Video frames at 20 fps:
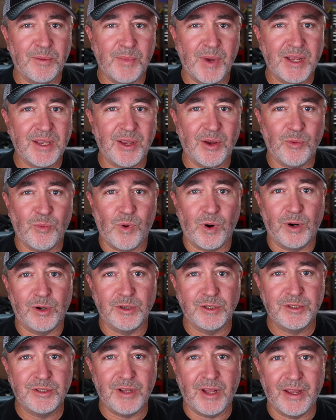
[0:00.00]
to make it
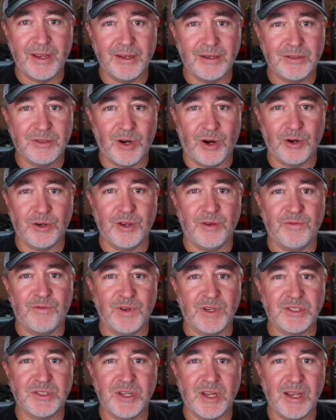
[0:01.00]
worse, like target
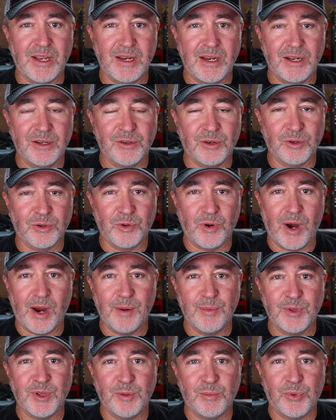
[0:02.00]
fixating or
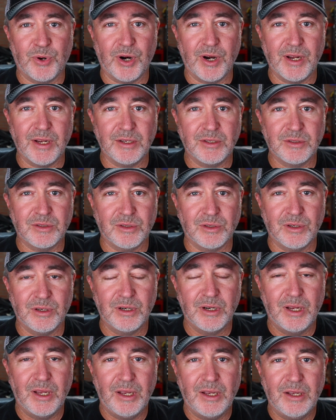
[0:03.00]
grabbing the brakes or
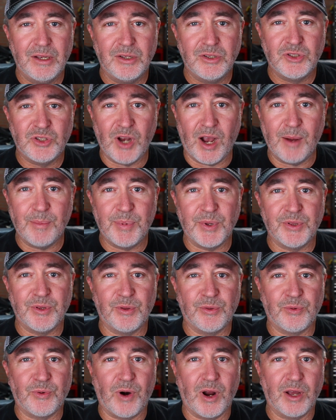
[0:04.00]
chopping
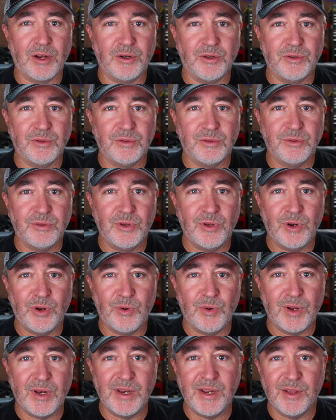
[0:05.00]
the throttle,
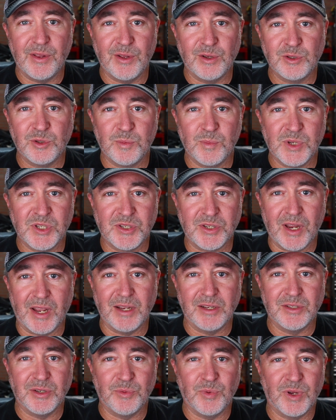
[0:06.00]
any of those
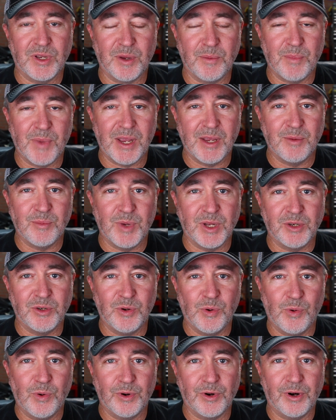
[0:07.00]
mistakes that we could make
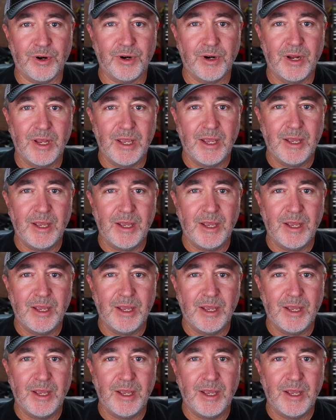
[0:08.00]
mid-corner.